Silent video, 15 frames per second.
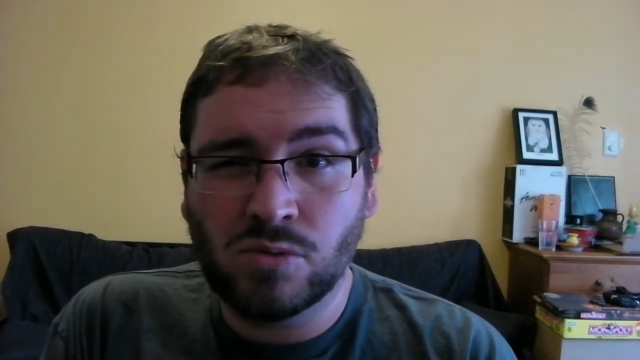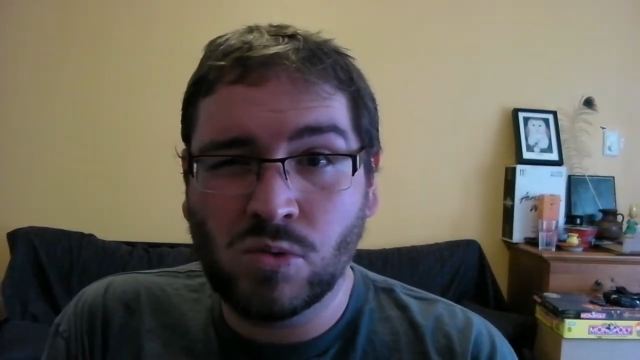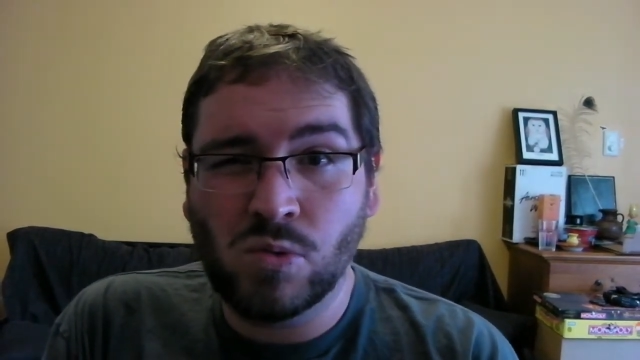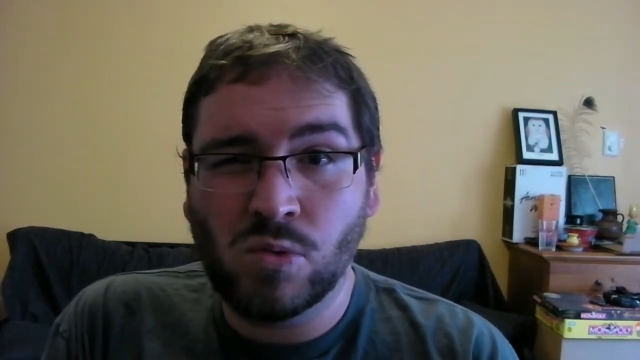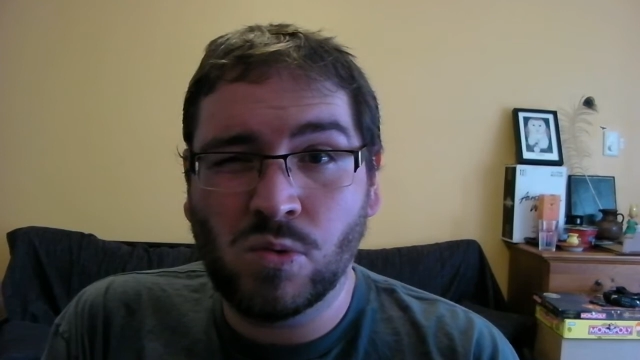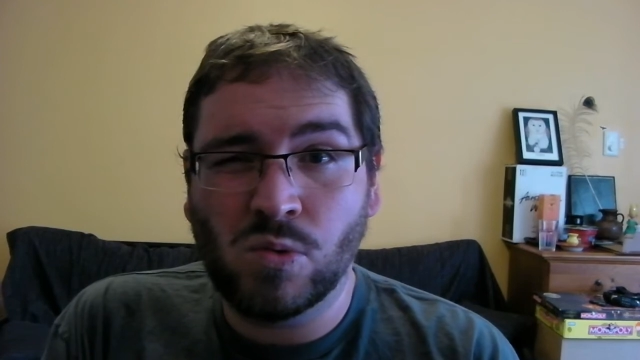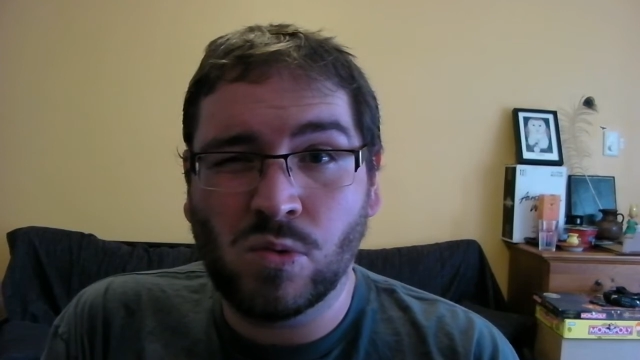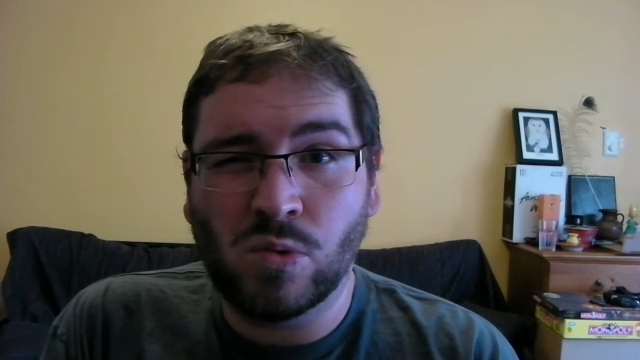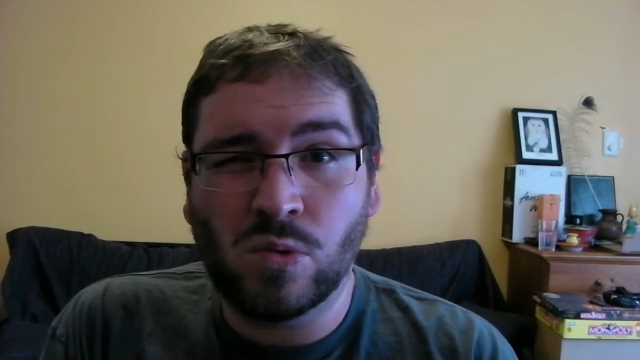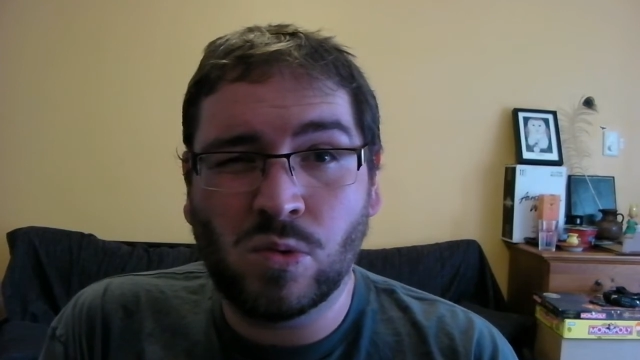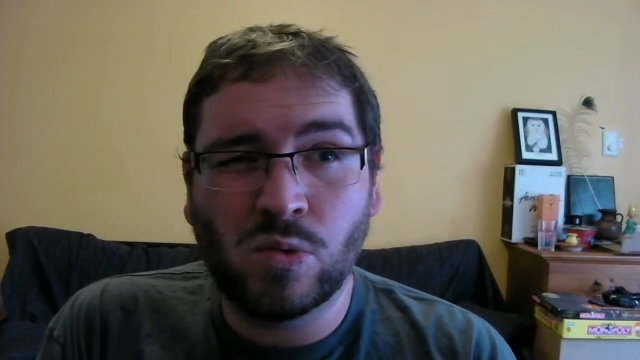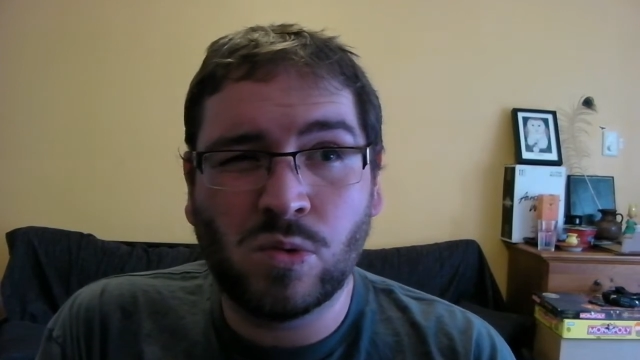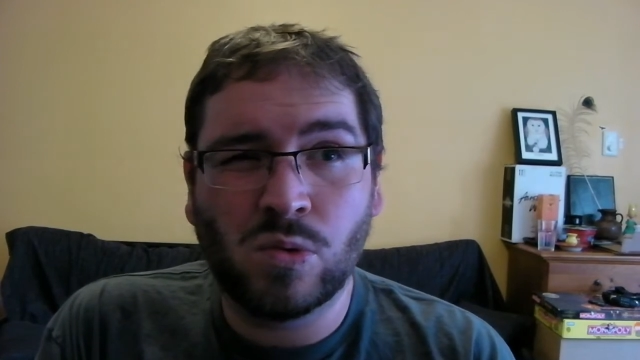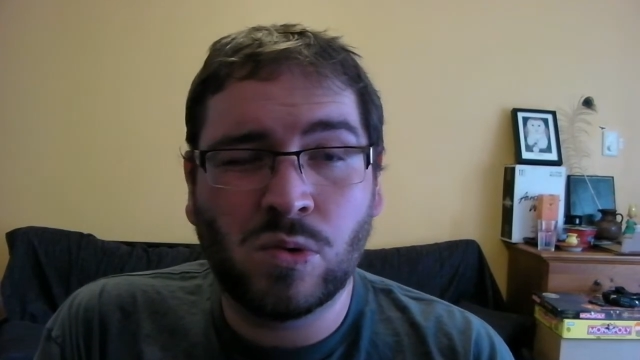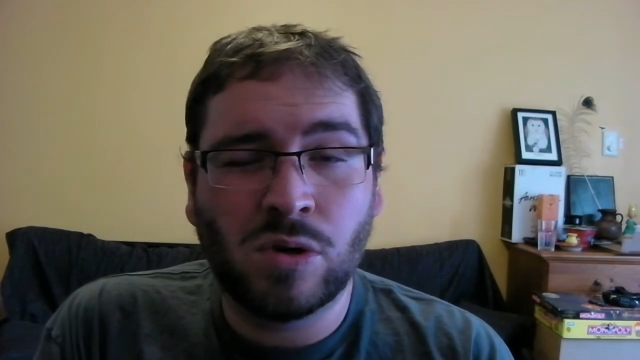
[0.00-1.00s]

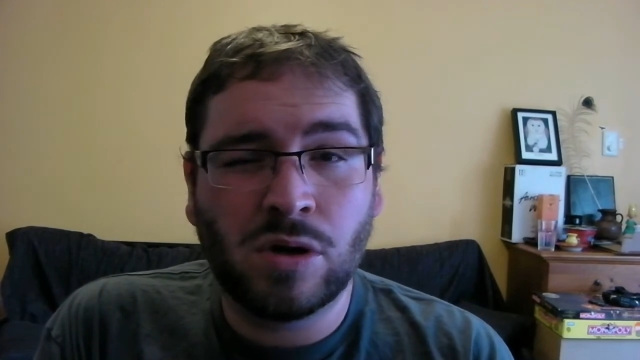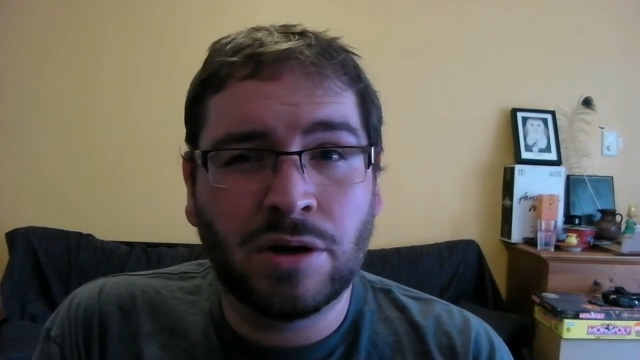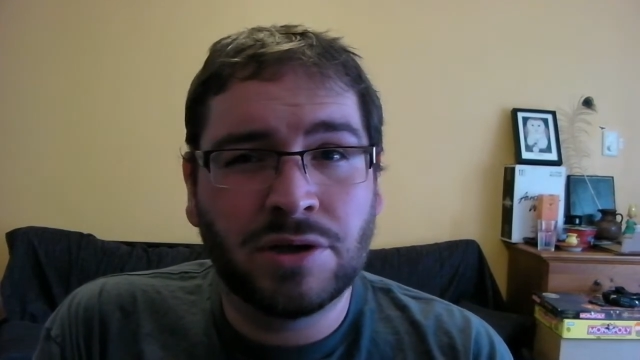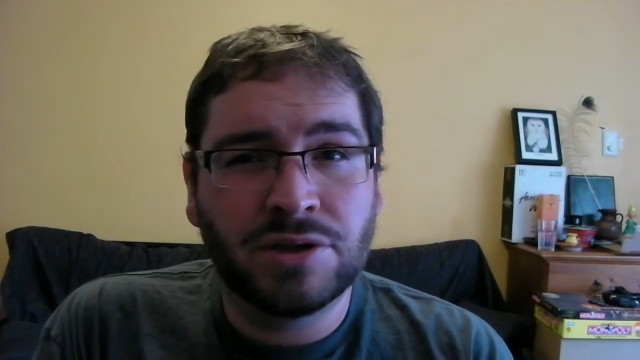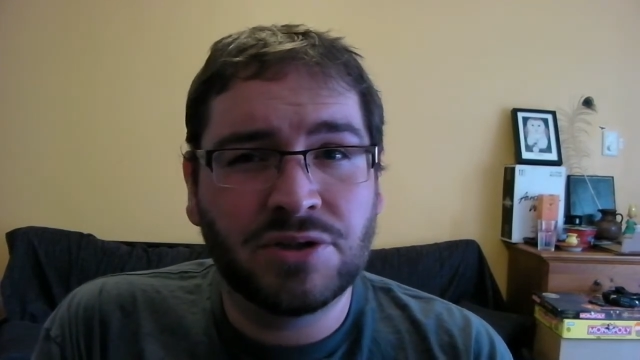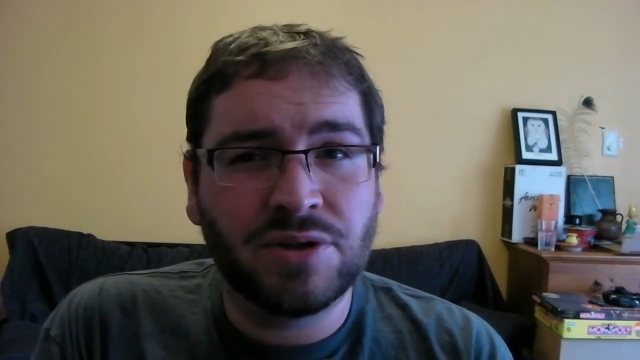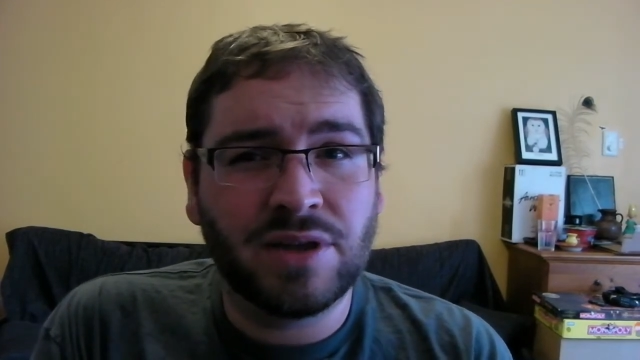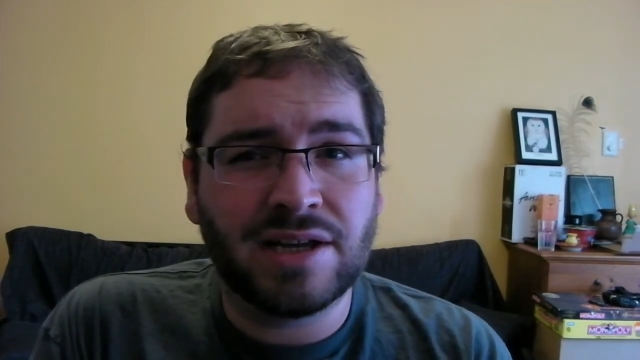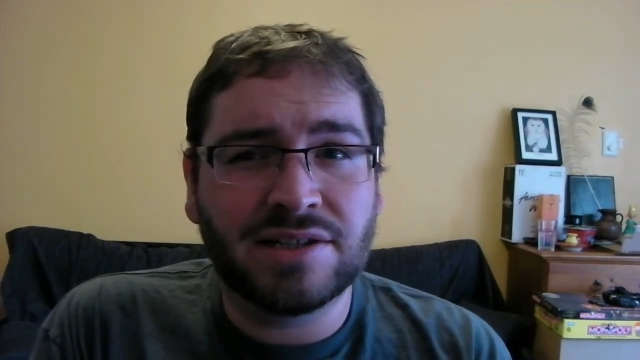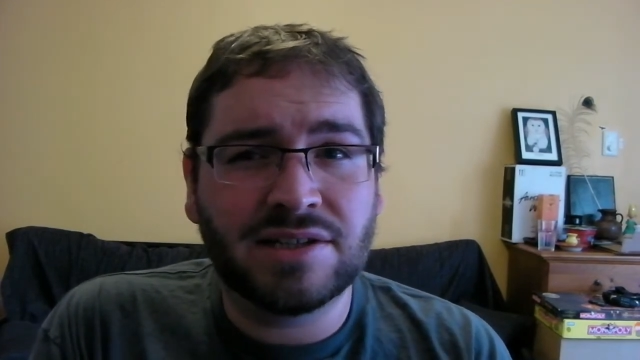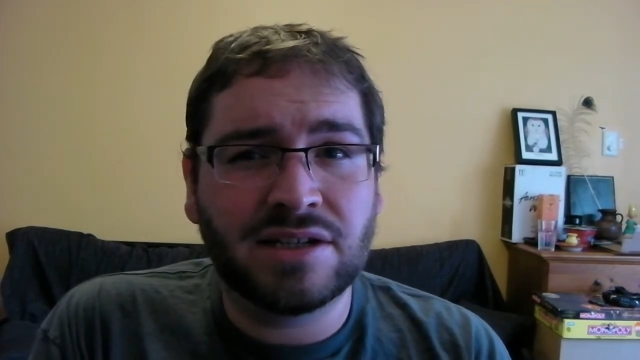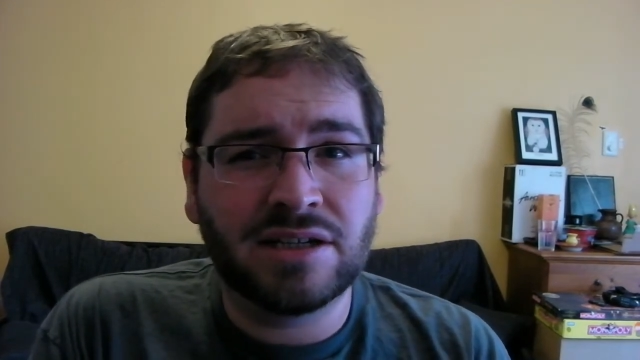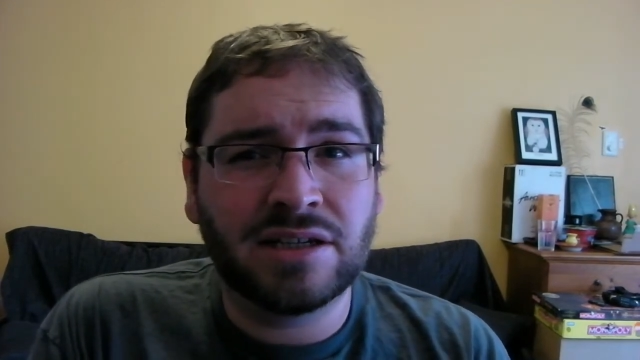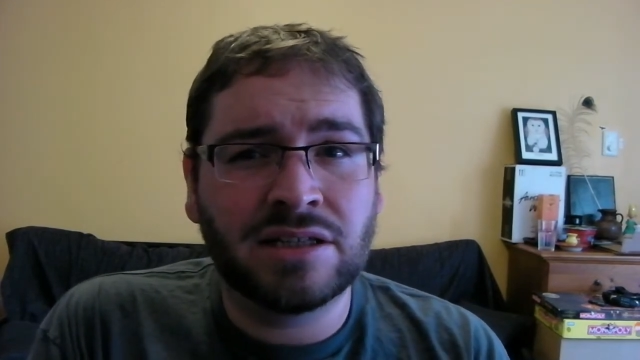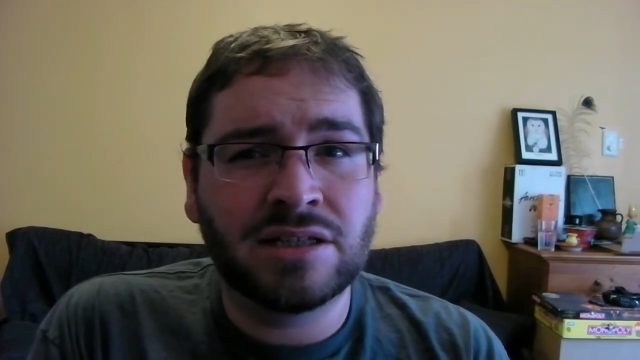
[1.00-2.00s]

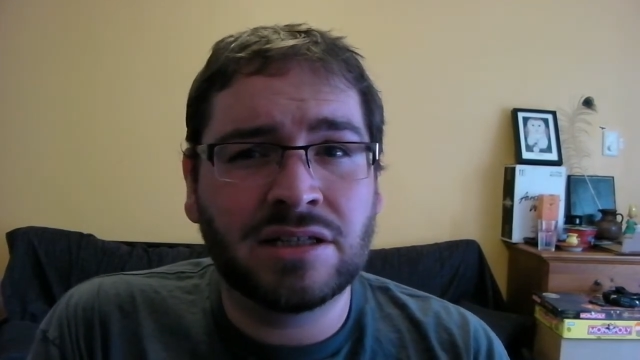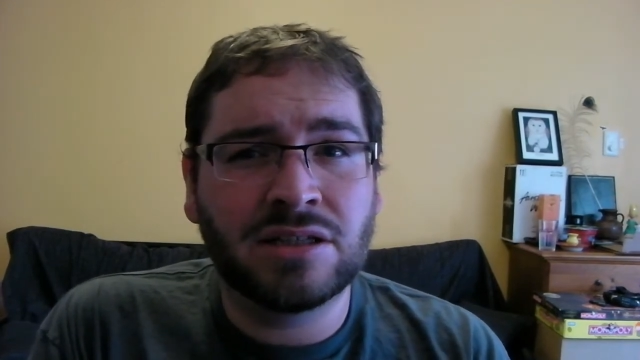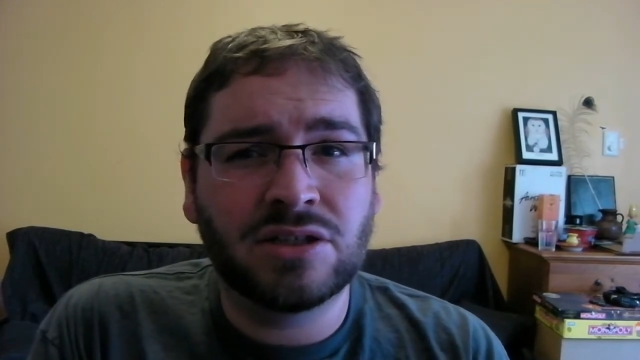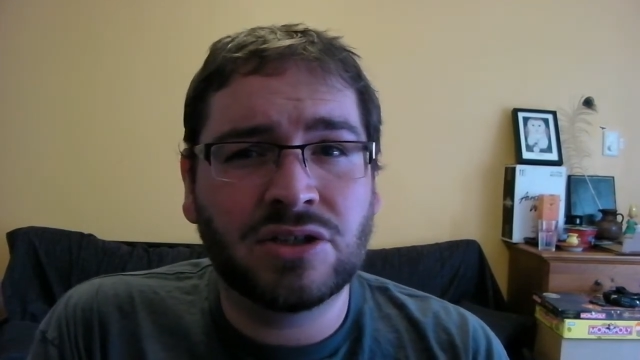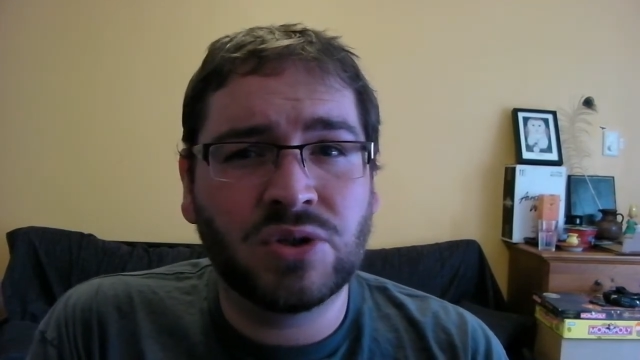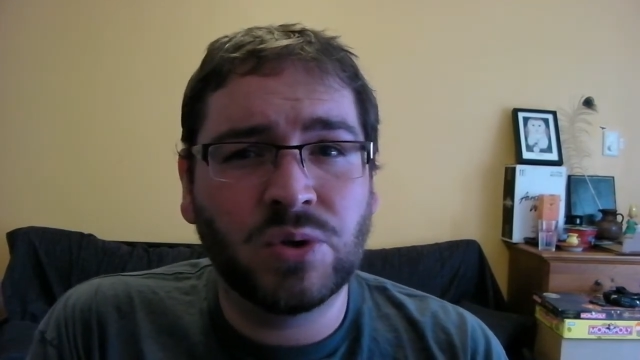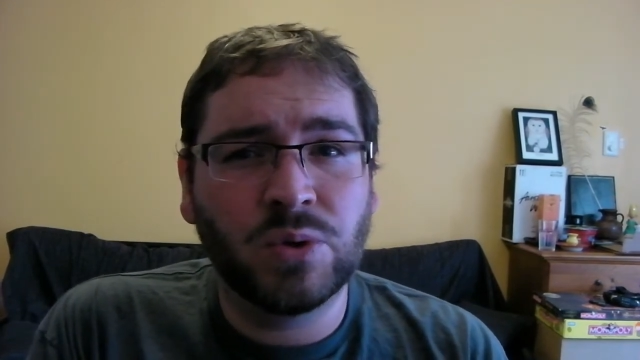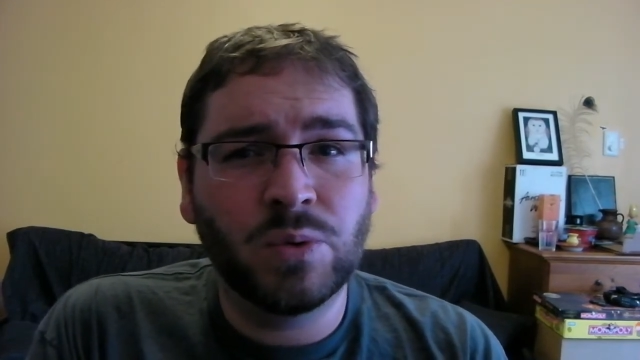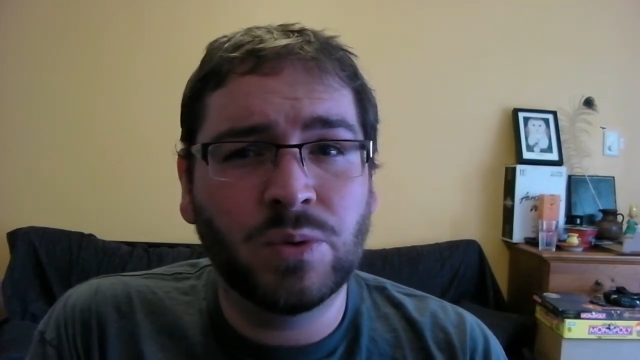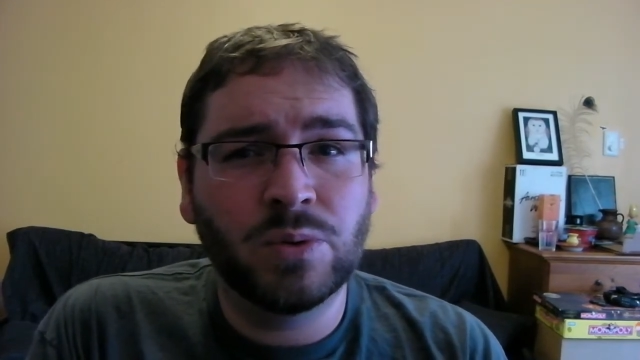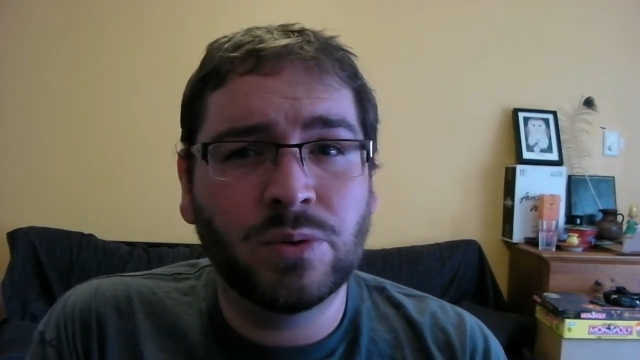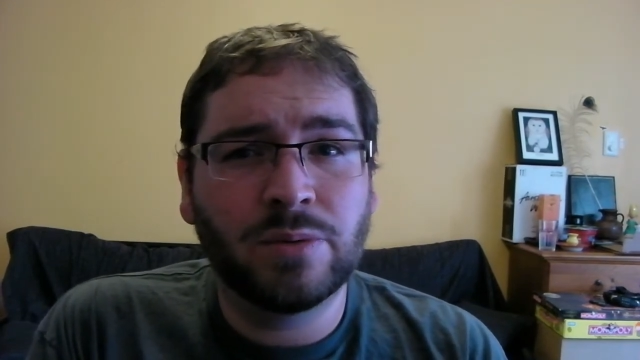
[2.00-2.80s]
2002,